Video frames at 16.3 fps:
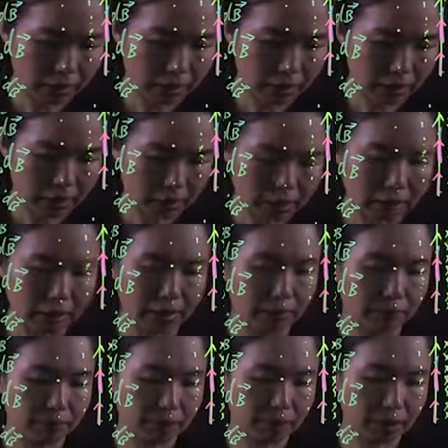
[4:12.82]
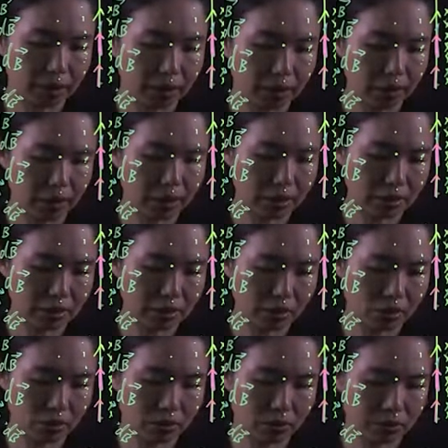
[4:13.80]
like that. Okay, that's
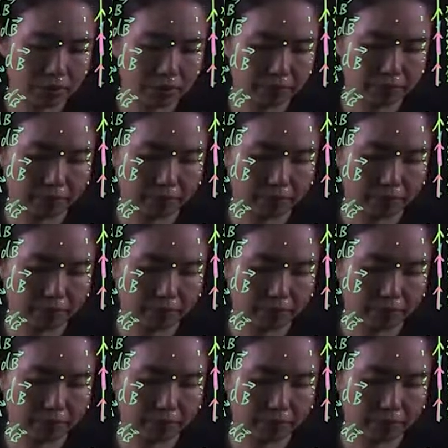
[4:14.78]
your